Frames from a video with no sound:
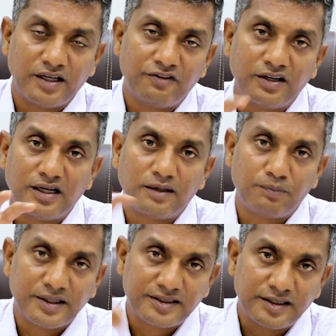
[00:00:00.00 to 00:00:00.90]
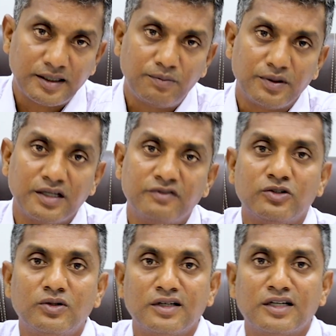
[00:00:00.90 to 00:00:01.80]
the FLR picks it up,
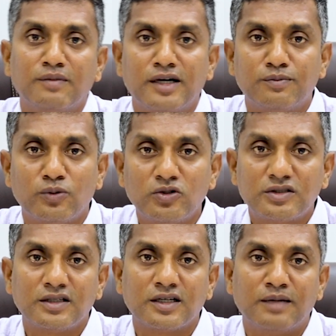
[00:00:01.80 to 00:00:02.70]
gives it to the command post.